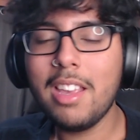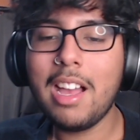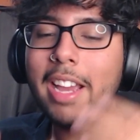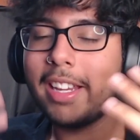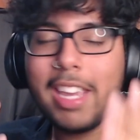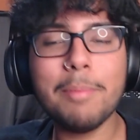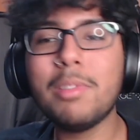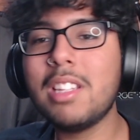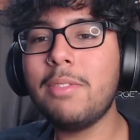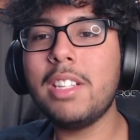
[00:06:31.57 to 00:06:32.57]
I can't
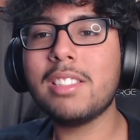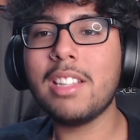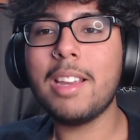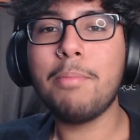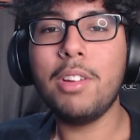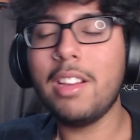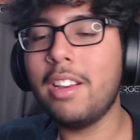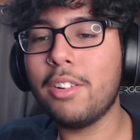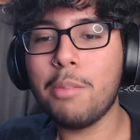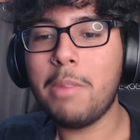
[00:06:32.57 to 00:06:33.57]
believe he said put it
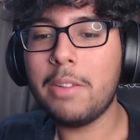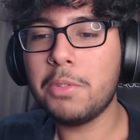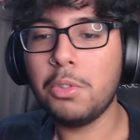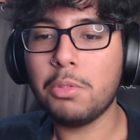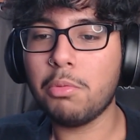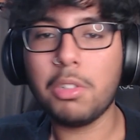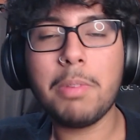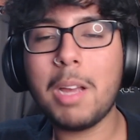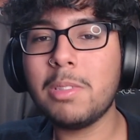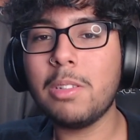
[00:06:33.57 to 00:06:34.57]
in her mouth, Juice WRLD
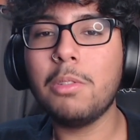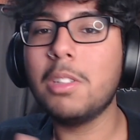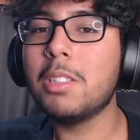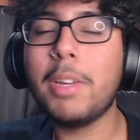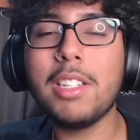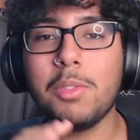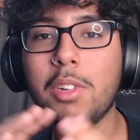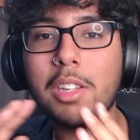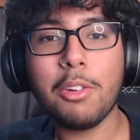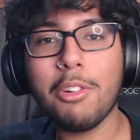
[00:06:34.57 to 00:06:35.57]
popsicle. This man is
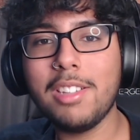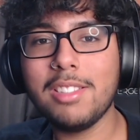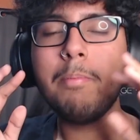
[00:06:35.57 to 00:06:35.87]
fucking crazy.